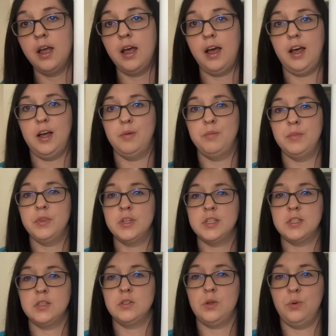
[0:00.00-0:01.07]
Um, this
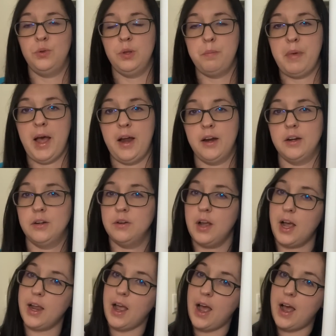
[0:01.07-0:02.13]
is the only pattern
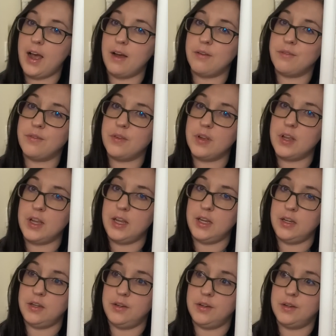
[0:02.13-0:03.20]
I have
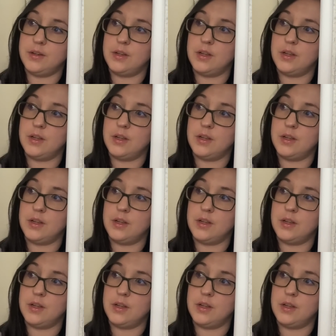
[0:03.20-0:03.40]
in